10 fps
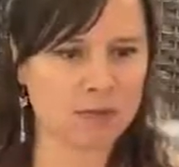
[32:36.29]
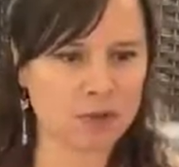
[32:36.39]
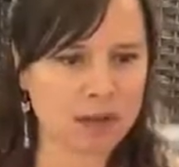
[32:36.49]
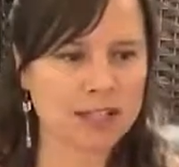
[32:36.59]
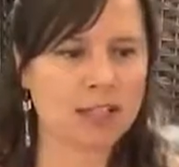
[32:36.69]

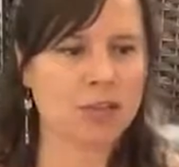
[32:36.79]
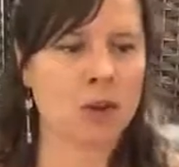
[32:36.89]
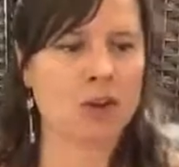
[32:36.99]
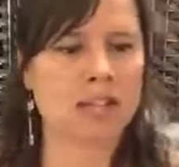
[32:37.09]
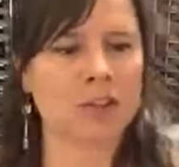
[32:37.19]
trusting
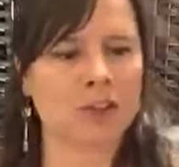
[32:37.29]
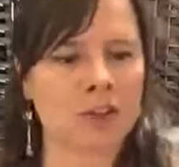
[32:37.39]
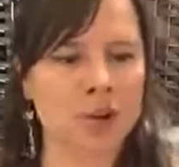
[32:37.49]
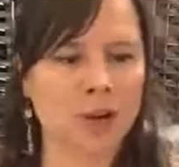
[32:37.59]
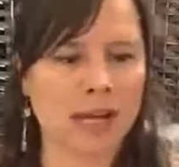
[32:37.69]
your inner
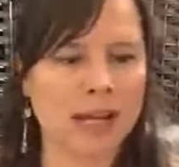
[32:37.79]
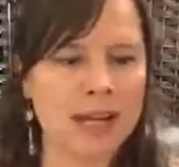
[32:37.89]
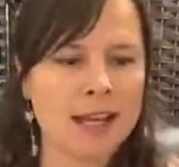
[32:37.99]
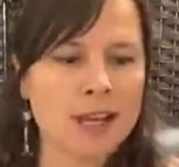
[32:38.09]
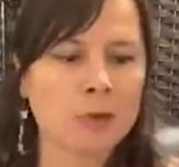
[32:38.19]
knowing.
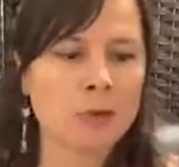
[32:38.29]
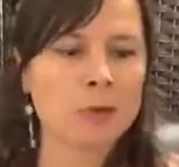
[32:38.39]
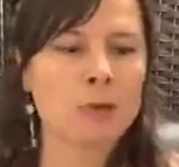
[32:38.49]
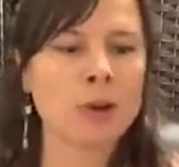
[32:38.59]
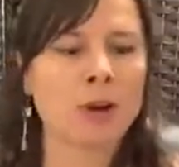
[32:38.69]
Number
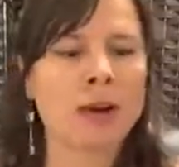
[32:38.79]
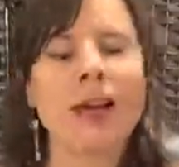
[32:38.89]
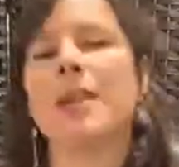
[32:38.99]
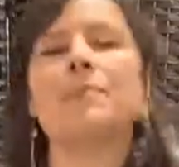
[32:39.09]
four,